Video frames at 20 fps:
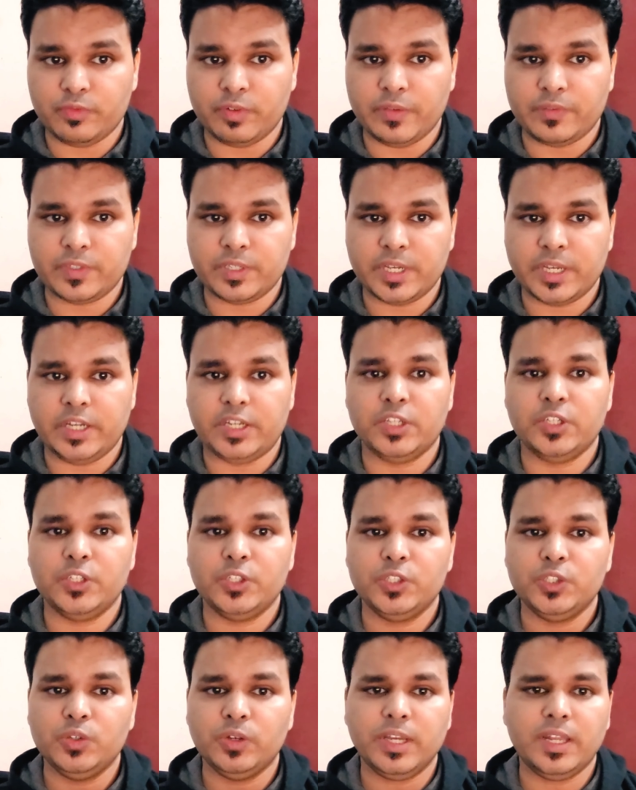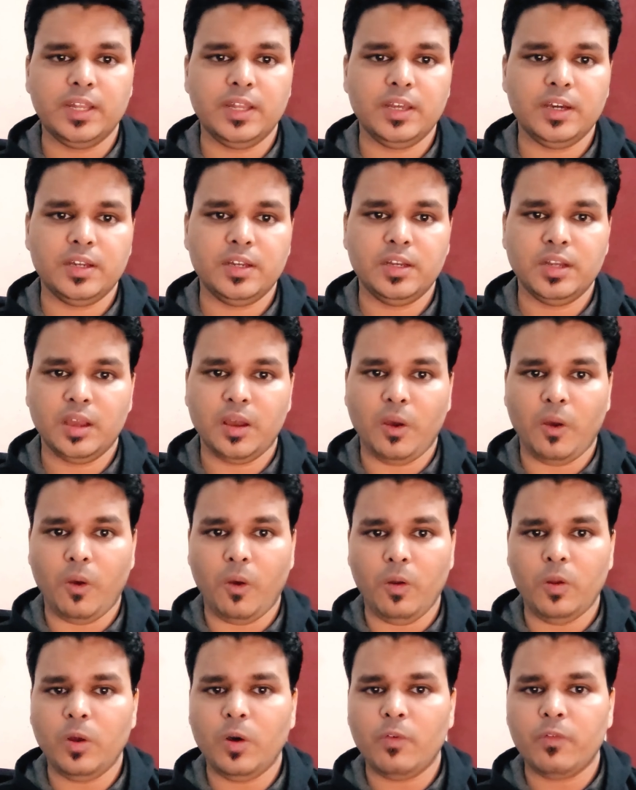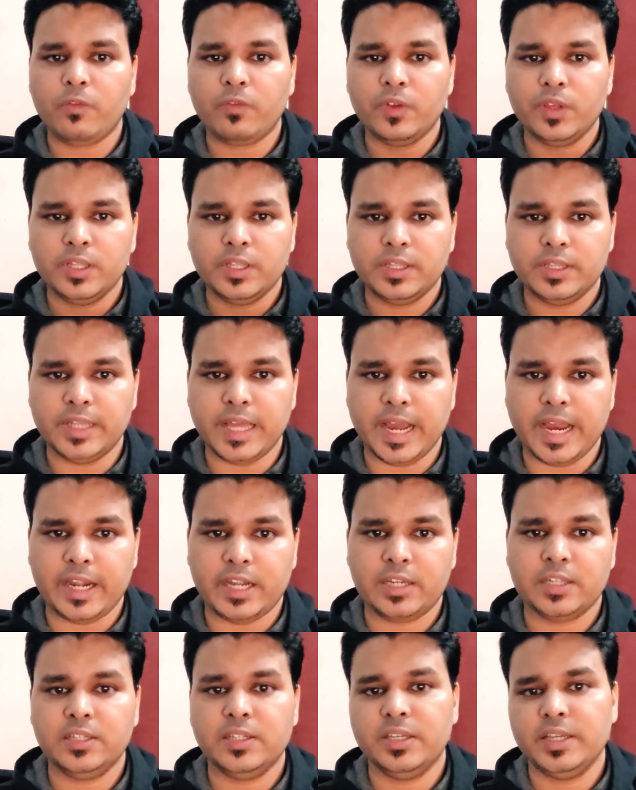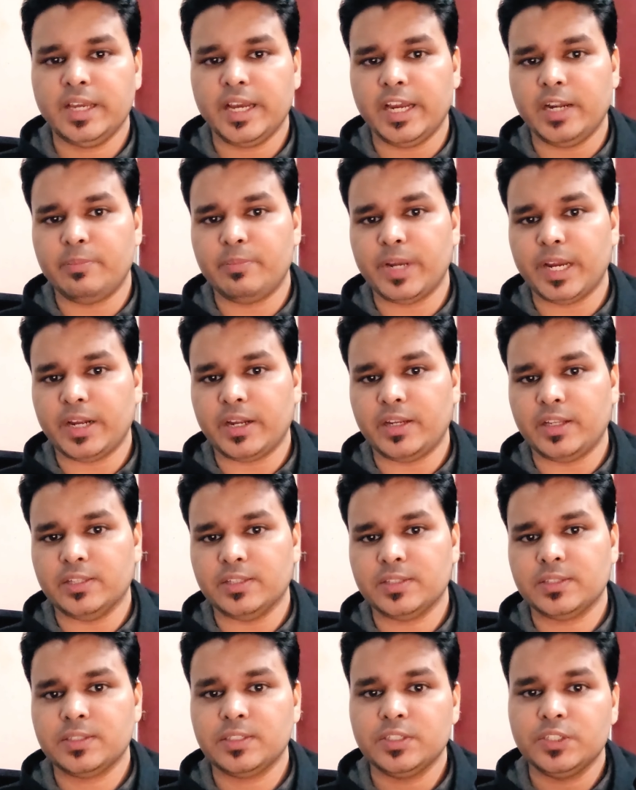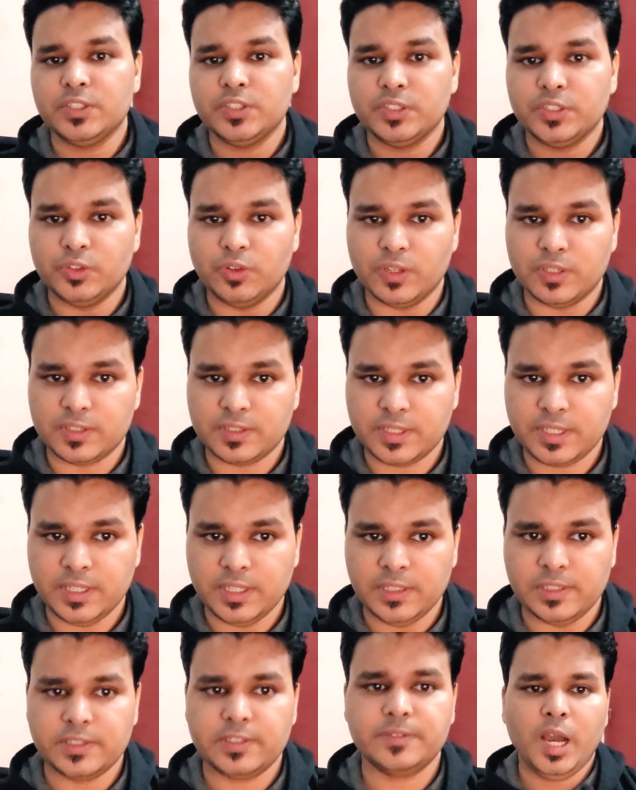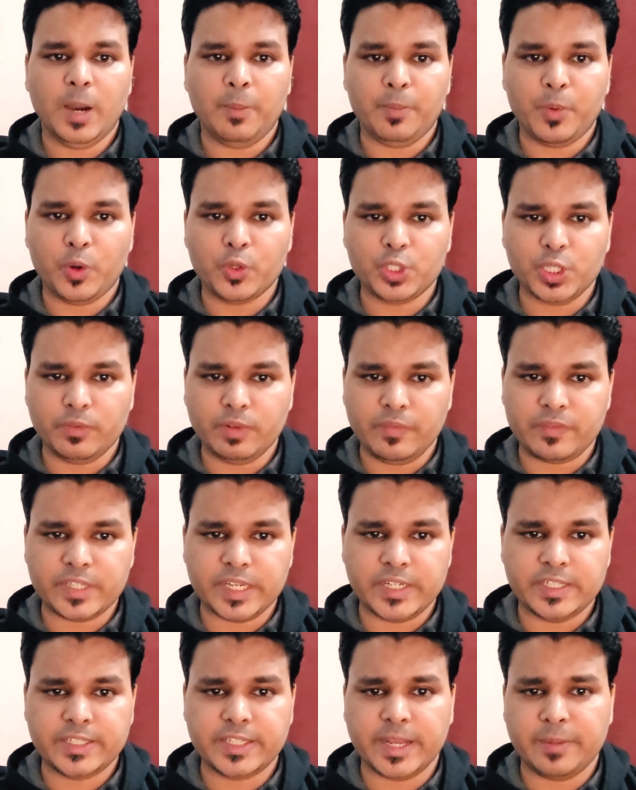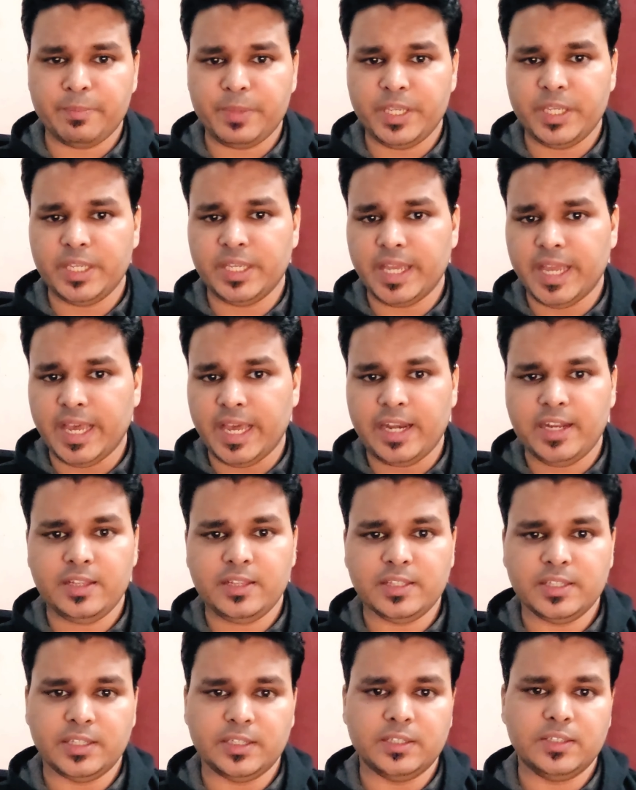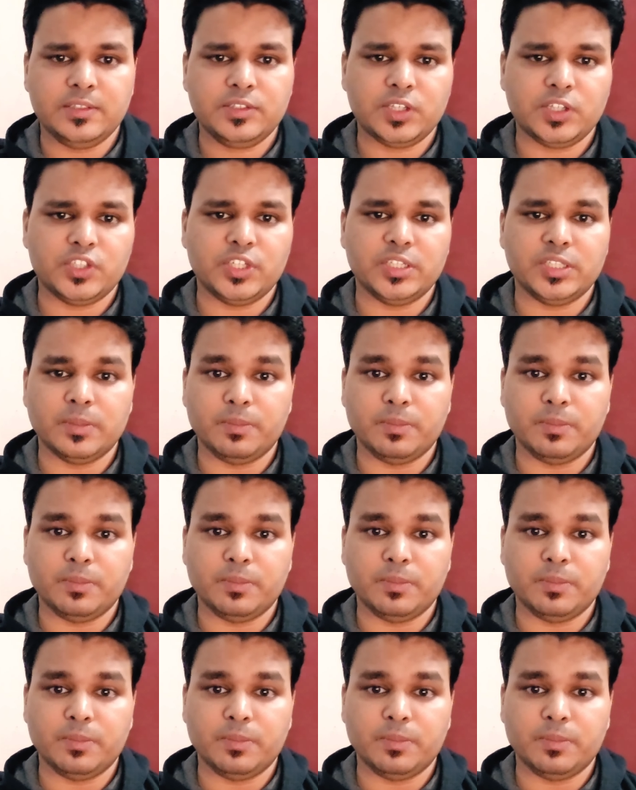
website, you can learn all of that and practice your skills. A brochure website can be anything, such as a